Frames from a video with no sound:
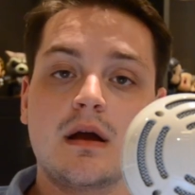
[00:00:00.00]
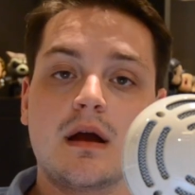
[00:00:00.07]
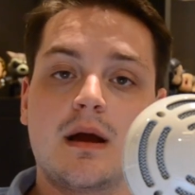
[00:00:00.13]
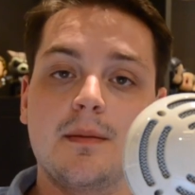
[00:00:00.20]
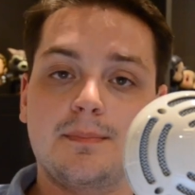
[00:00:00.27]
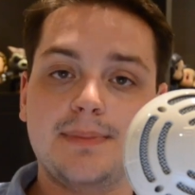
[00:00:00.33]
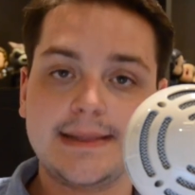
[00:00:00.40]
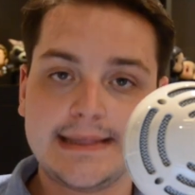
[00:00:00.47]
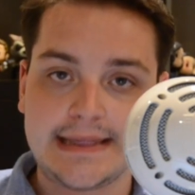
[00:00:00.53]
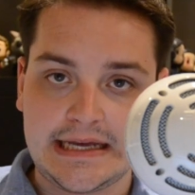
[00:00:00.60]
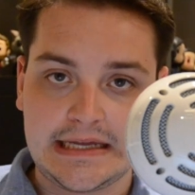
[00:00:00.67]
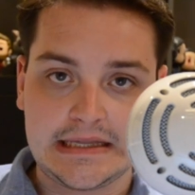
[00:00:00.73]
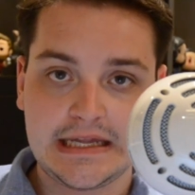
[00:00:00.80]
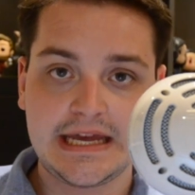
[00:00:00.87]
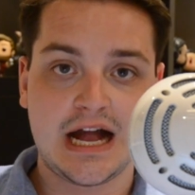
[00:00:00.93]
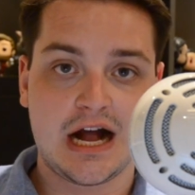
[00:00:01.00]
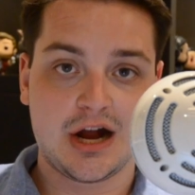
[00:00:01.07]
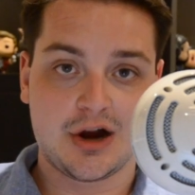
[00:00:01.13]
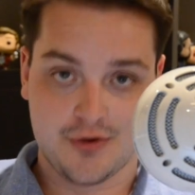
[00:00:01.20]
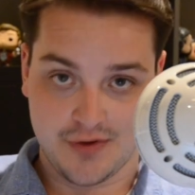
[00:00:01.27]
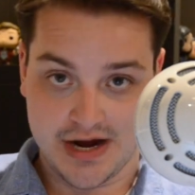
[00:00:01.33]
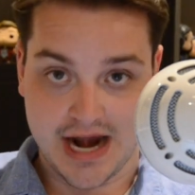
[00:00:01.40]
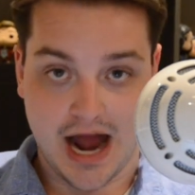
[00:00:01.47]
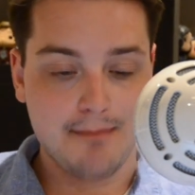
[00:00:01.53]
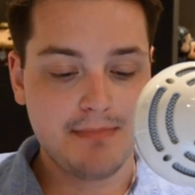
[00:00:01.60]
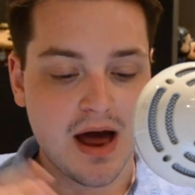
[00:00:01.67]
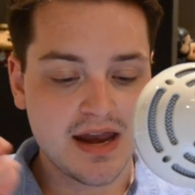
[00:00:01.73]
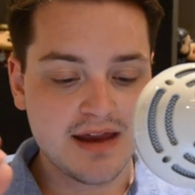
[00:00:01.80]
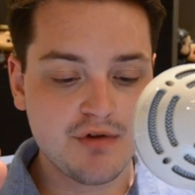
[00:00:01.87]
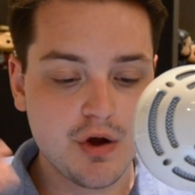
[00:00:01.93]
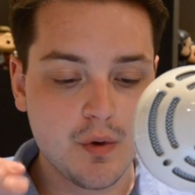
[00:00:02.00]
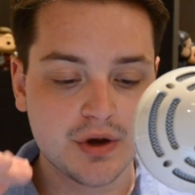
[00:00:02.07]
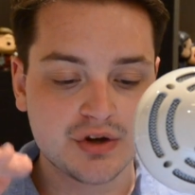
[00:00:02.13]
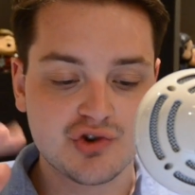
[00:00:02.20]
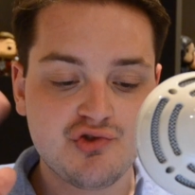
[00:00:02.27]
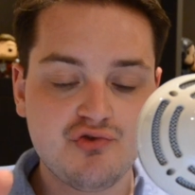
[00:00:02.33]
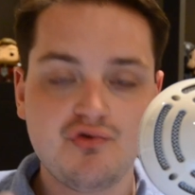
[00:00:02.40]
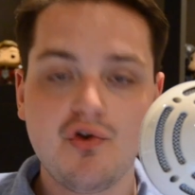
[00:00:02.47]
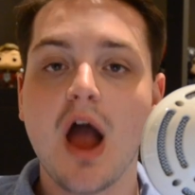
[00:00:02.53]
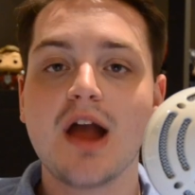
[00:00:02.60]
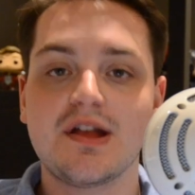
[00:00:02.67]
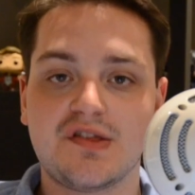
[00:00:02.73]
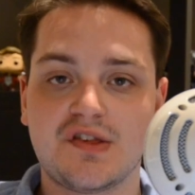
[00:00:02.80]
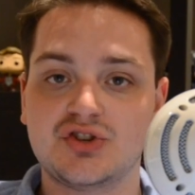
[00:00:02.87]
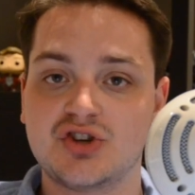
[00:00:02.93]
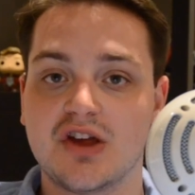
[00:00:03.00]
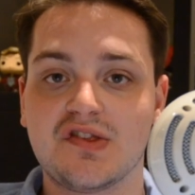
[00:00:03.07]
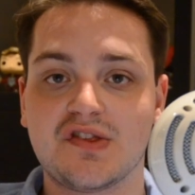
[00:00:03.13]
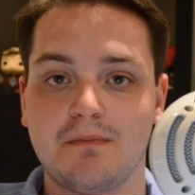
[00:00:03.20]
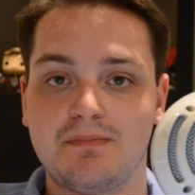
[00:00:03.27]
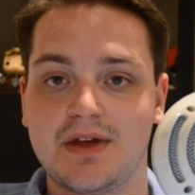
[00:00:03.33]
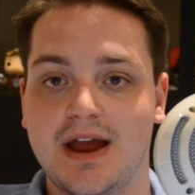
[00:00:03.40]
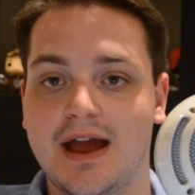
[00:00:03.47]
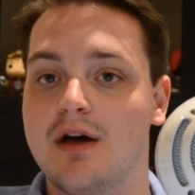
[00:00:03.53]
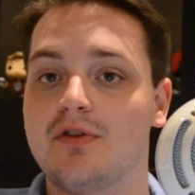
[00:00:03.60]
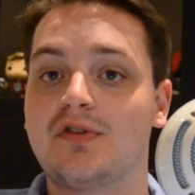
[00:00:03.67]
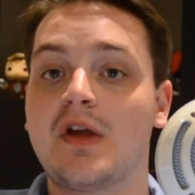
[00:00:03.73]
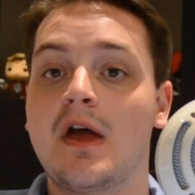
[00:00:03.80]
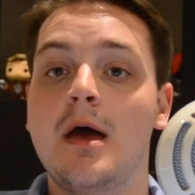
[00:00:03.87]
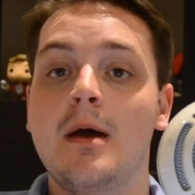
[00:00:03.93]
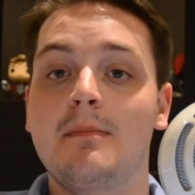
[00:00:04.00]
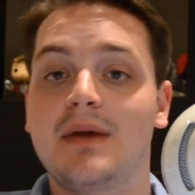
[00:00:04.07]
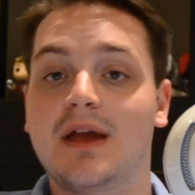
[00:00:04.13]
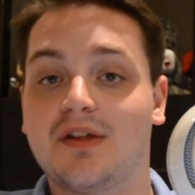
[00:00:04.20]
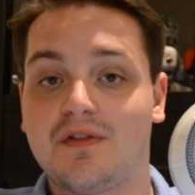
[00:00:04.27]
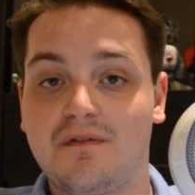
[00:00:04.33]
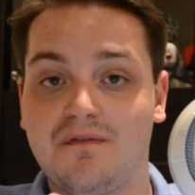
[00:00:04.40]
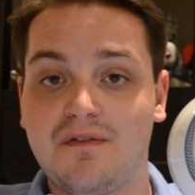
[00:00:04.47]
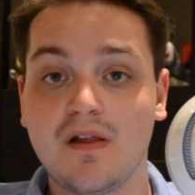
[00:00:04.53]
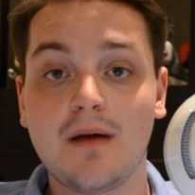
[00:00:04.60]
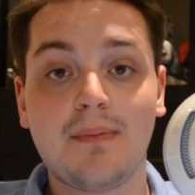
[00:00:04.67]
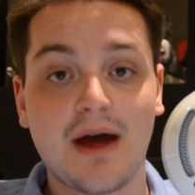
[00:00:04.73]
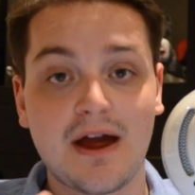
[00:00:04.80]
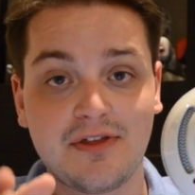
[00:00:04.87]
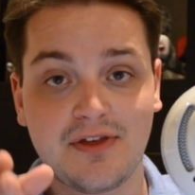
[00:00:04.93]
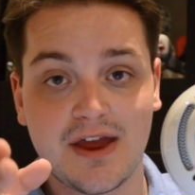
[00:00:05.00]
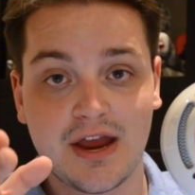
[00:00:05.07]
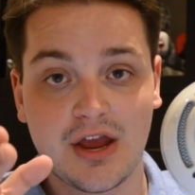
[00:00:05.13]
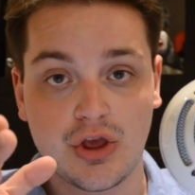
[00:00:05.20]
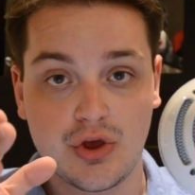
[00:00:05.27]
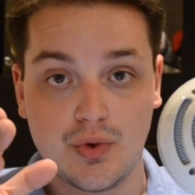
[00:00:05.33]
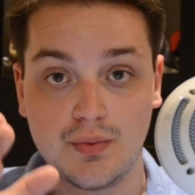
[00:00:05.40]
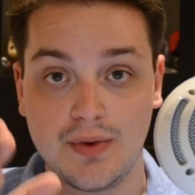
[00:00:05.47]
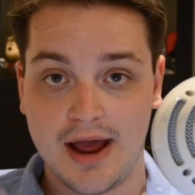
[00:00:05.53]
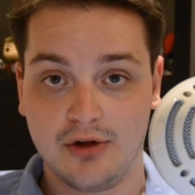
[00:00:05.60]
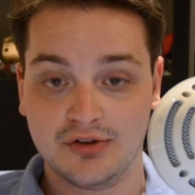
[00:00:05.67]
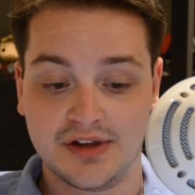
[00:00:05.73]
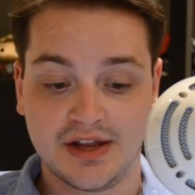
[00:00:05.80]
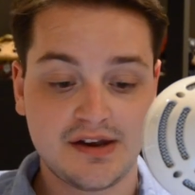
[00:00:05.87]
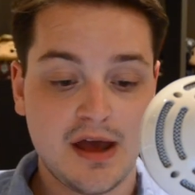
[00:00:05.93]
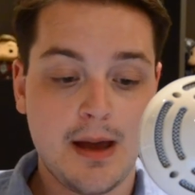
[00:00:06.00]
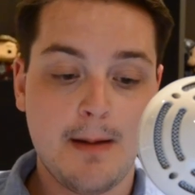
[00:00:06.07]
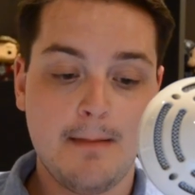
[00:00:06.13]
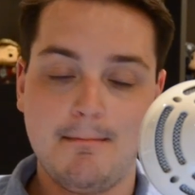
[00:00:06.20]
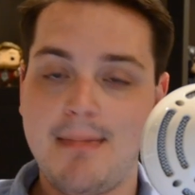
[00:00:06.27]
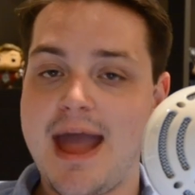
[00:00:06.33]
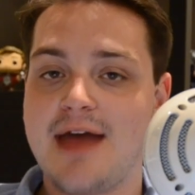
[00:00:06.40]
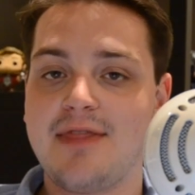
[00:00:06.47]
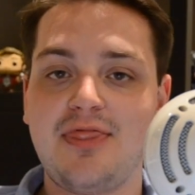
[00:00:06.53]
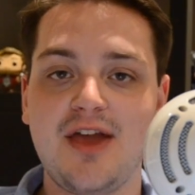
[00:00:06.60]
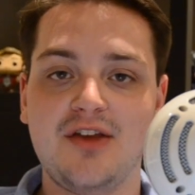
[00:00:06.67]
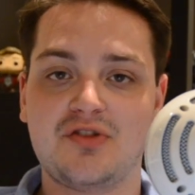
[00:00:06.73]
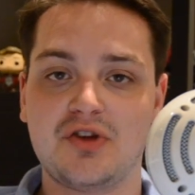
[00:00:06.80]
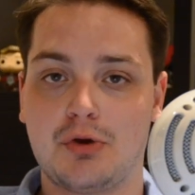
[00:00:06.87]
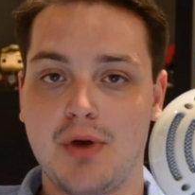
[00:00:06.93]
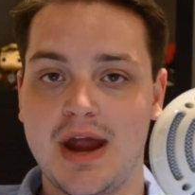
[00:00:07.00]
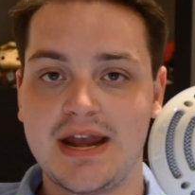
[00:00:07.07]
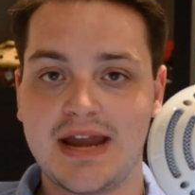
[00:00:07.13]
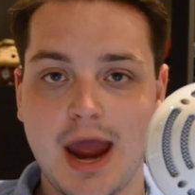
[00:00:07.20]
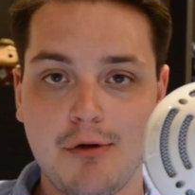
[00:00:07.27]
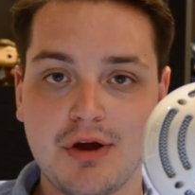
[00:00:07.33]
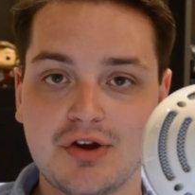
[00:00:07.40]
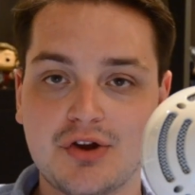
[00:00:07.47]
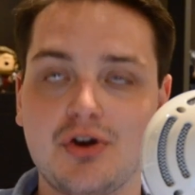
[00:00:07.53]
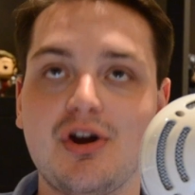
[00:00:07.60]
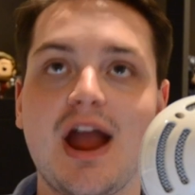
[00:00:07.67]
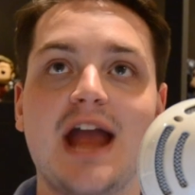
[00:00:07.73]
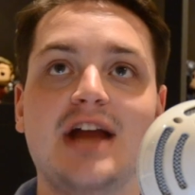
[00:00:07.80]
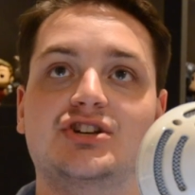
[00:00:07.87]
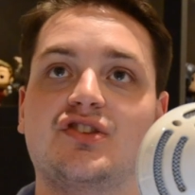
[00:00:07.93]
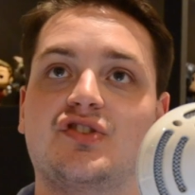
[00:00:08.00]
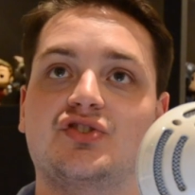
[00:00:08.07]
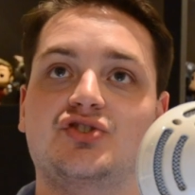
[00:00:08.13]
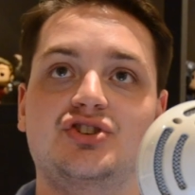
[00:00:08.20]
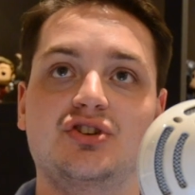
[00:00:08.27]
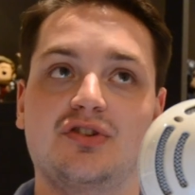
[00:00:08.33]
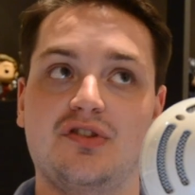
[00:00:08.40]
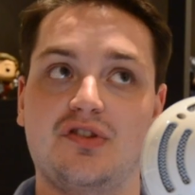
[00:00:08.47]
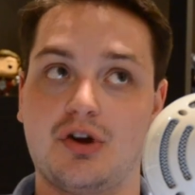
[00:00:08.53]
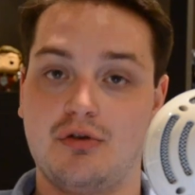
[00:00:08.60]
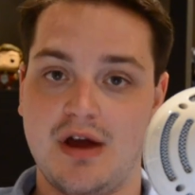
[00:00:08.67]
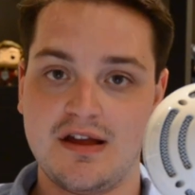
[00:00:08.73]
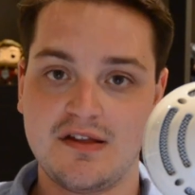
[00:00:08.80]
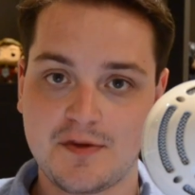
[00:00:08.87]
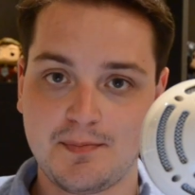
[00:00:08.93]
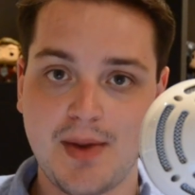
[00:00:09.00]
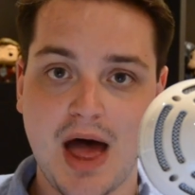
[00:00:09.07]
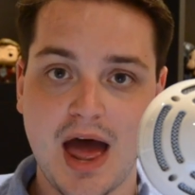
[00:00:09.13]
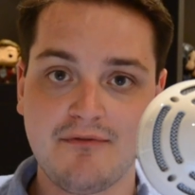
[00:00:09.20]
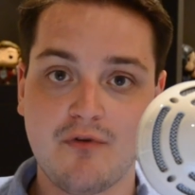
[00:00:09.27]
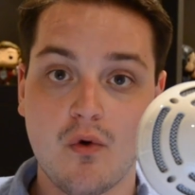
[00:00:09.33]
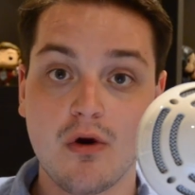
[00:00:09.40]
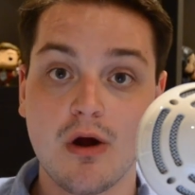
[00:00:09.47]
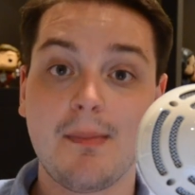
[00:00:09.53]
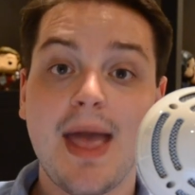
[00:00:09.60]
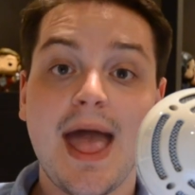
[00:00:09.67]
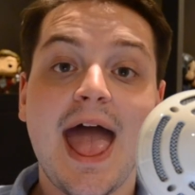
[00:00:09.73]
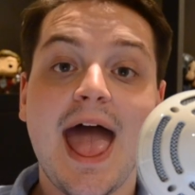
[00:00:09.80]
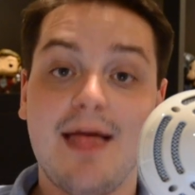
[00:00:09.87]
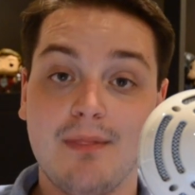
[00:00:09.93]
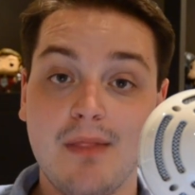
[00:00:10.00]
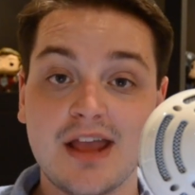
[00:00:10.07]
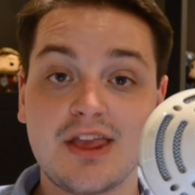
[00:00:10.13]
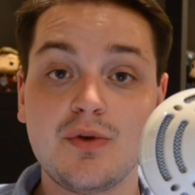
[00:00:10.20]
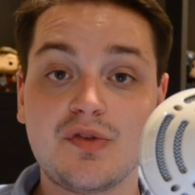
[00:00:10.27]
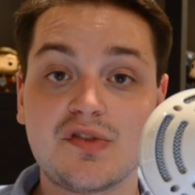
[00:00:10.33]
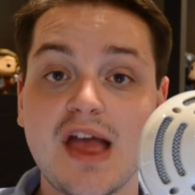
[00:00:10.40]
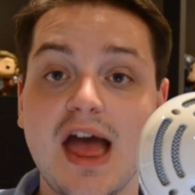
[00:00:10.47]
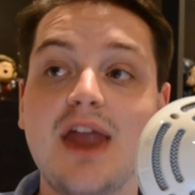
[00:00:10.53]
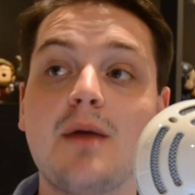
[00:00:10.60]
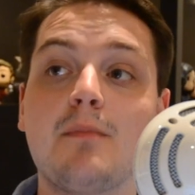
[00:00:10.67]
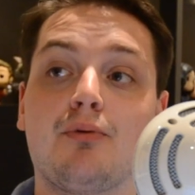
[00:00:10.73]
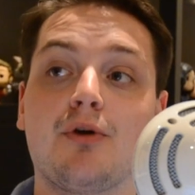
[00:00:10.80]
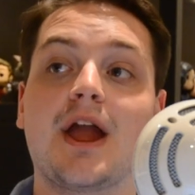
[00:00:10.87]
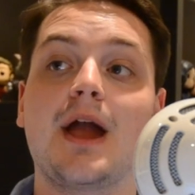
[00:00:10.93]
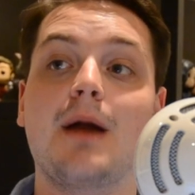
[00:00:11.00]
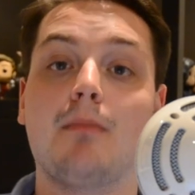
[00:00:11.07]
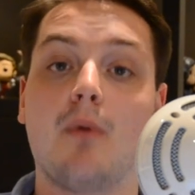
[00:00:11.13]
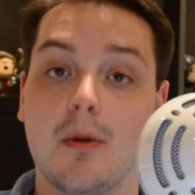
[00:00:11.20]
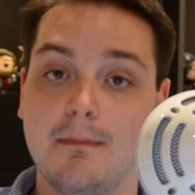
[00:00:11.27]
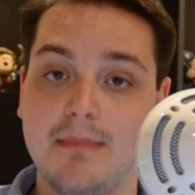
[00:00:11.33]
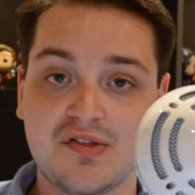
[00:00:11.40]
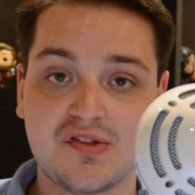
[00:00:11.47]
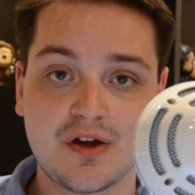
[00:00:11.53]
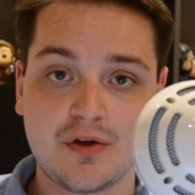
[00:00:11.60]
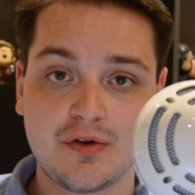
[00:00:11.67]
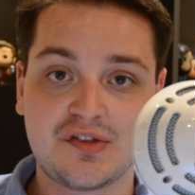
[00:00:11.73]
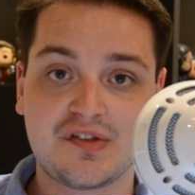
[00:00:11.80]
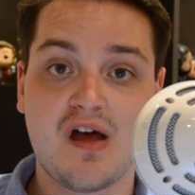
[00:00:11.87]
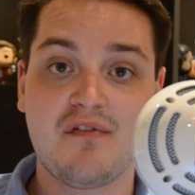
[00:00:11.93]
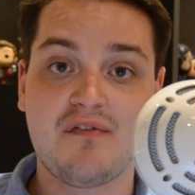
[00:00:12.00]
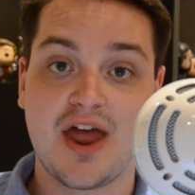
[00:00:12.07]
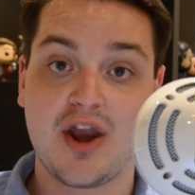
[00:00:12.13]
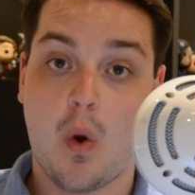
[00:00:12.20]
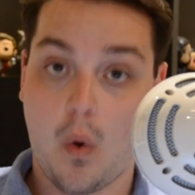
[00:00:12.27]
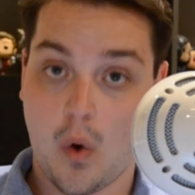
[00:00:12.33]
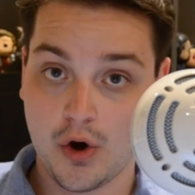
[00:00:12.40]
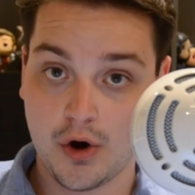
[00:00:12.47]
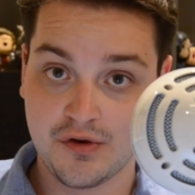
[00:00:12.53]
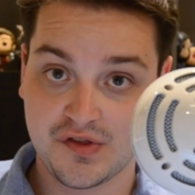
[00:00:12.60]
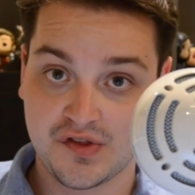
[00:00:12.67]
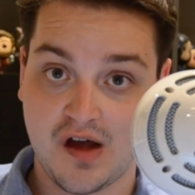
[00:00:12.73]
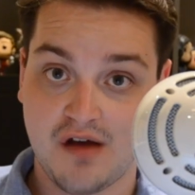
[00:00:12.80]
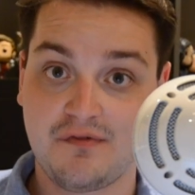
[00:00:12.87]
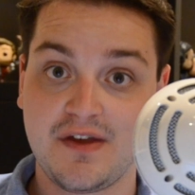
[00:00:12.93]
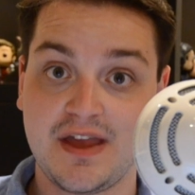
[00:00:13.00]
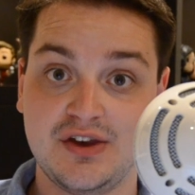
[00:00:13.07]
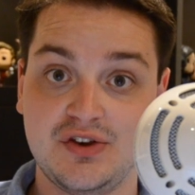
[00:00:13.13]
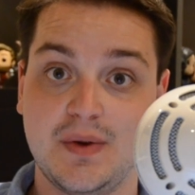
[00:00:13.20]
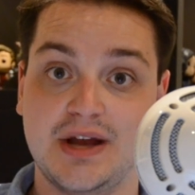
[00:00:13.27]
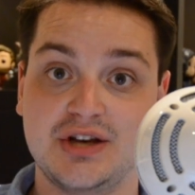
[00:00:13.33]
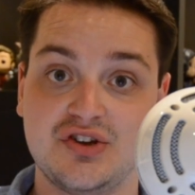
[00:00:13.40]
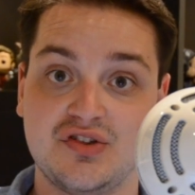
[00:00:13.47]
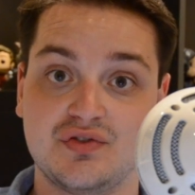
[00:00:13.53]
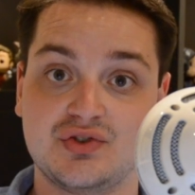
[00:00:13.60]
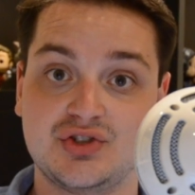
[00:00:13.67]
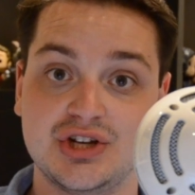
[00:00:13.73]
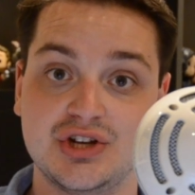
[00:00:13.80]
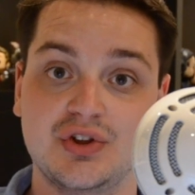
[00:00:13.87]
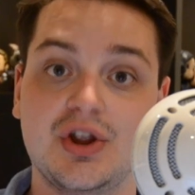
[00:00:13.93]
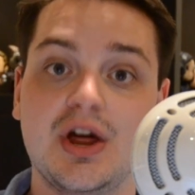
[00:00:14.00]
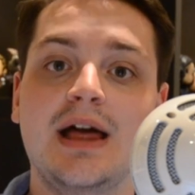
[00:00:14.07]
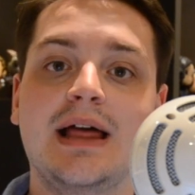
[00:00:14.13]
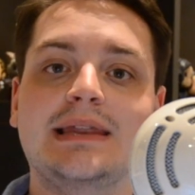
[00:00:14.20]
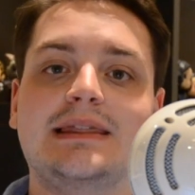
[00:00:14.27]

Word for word: completely agree. I'm not even going to try and suggest something else because Philip, I think you nailed it. Man Thing's a great character, Agents of S.H.I.E.L.D. is a great spot for him, and like you said, bringing more mystical stuff and horror stuff into Agents of S.H.I.E.L.D.